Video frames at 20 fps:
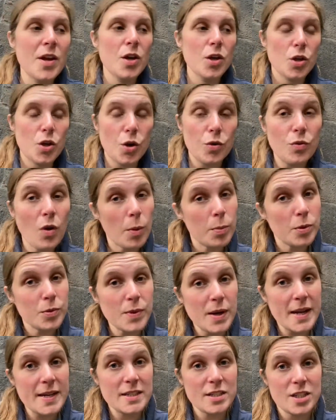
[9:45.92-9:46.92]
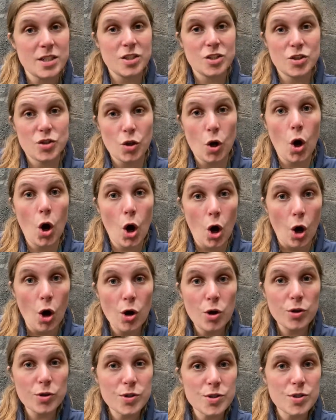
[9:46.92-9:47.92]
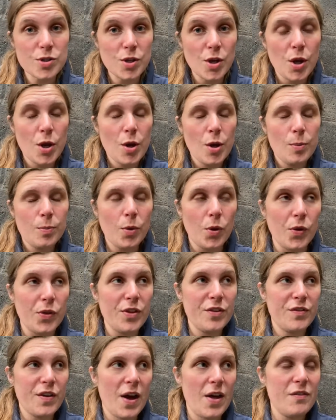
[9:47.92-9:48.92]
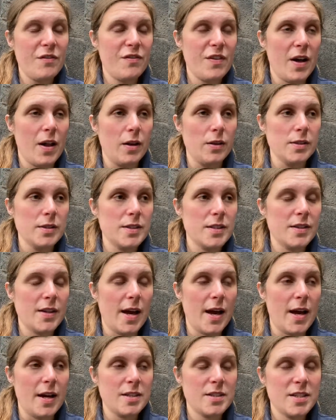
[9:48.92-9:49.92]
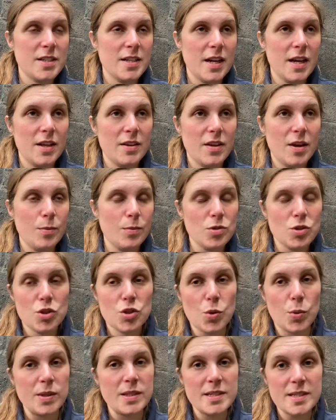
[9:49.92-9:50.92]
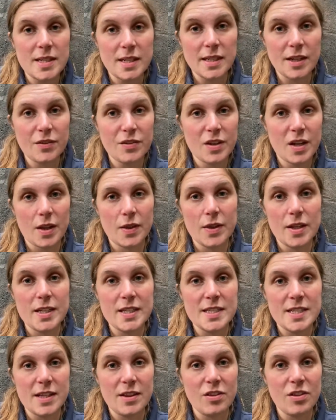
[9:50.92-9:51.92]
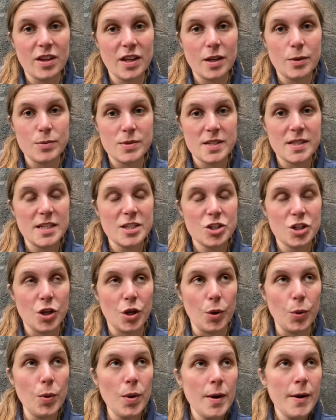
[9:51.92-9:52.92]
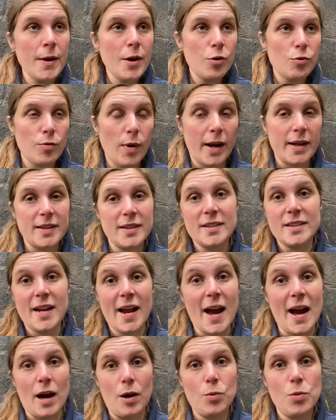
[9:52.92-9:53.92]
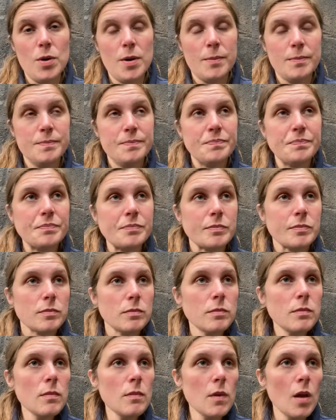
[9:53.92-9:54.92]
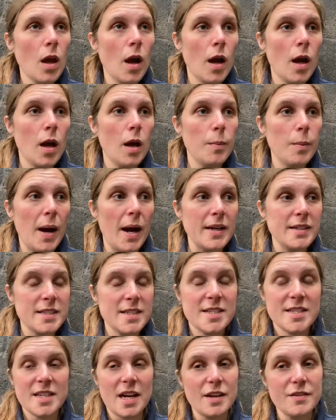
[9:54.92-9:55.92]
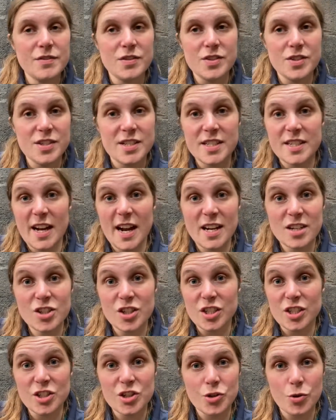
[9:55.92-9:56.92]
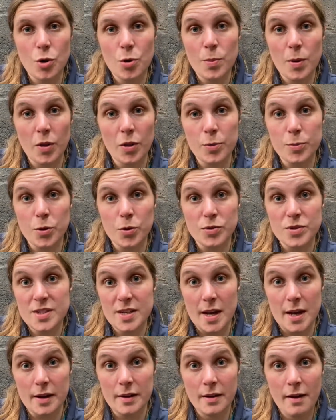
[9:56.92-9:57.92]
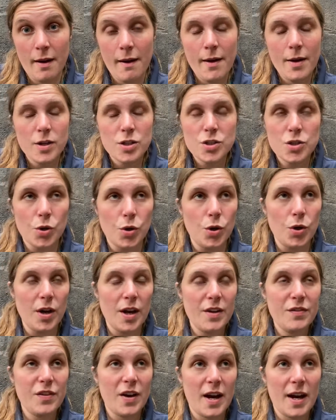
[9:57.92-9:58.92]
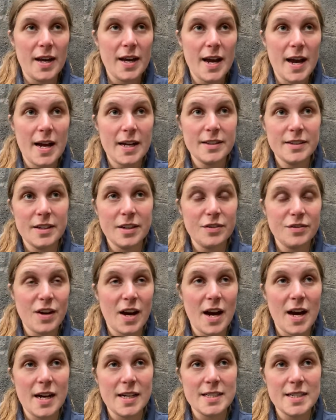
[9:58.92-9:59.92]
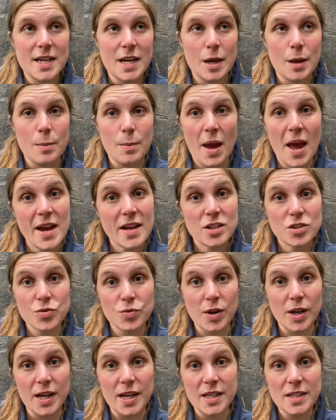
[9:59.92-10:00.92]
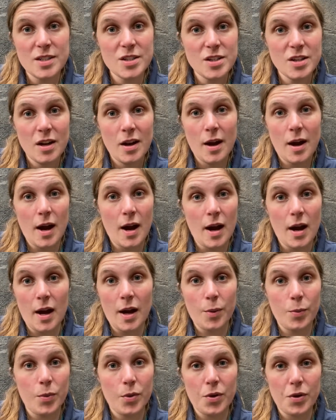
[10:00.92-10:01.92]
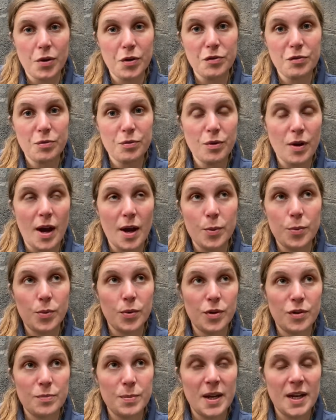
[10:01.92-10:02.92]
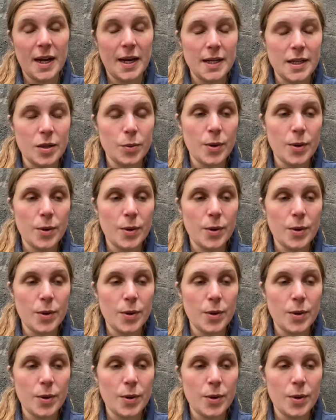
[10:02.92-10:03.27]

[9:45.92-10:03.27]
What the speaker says: corroborated the hocks, but the vet felt that it was so insignificant that he didn't think it was an issue right now. And his stifles didn't actually show up on the bone scan. So if I hadn't have had him x-rayed, I wouldn't have been any the